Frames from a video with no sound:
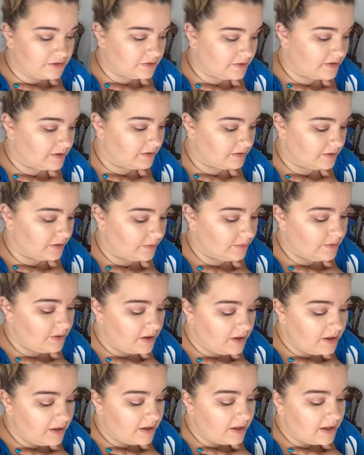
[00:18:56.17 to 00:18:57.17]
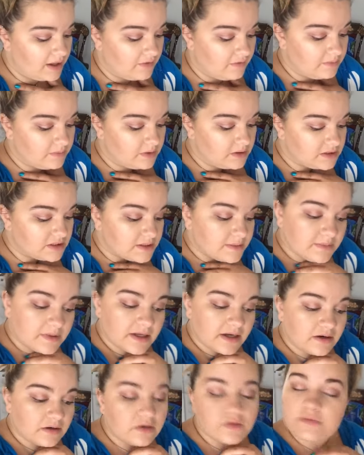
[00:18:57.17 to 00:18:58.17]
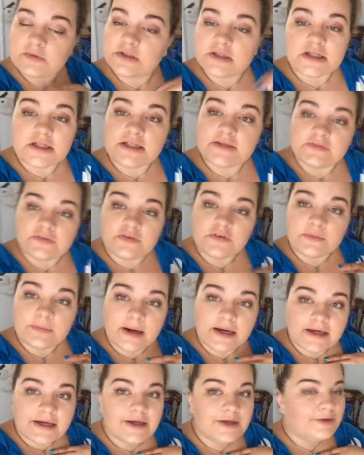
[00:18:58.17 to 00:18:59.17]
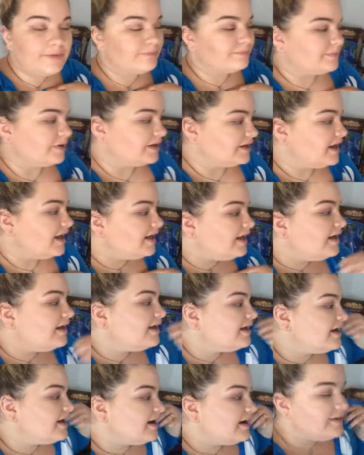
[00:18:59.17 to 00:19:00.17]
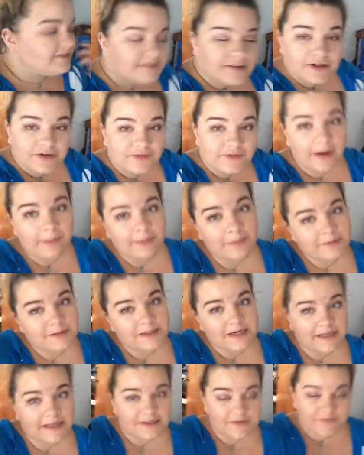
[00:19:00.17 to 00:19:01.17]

so I don't know if I'm going to tempt that or I'm just going to leave it for Mike. But I think that'll wrap up today's